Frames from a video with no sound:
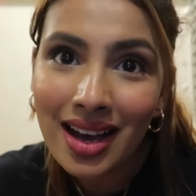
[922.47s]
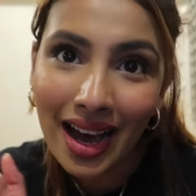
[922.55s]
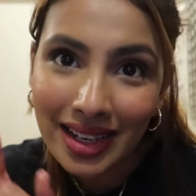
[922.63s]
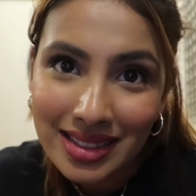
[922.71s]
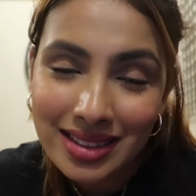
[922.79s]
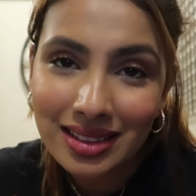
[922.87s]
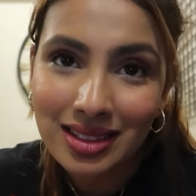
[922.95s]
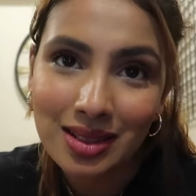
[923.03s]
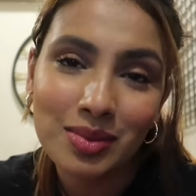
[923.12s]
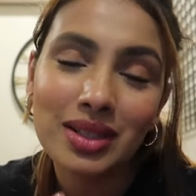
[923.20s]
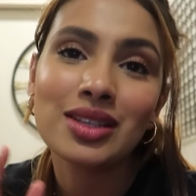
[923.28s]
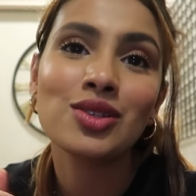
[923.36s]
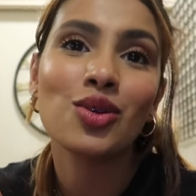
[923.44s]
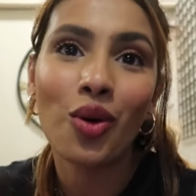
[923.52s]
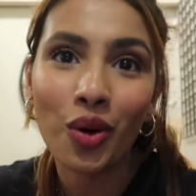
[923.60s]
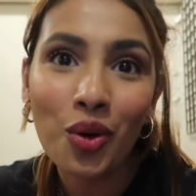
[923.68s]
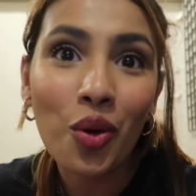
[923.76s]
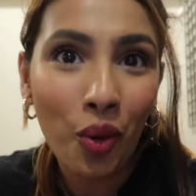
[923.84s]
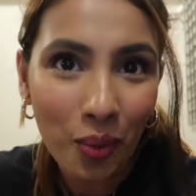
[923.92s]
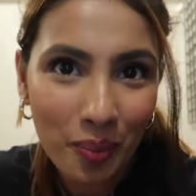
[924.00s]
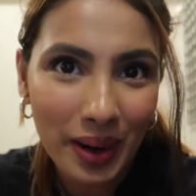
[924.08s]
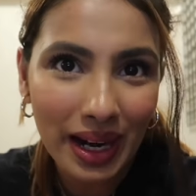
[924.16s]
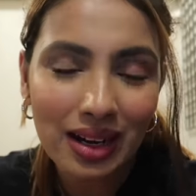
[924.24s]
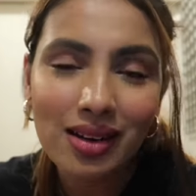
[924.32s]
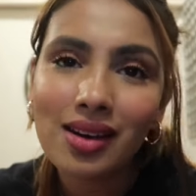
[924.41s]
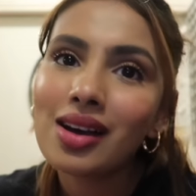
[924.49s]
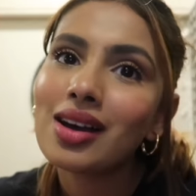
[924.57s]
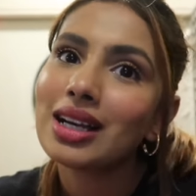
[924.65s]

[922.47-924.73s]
the ice cream is all homemade.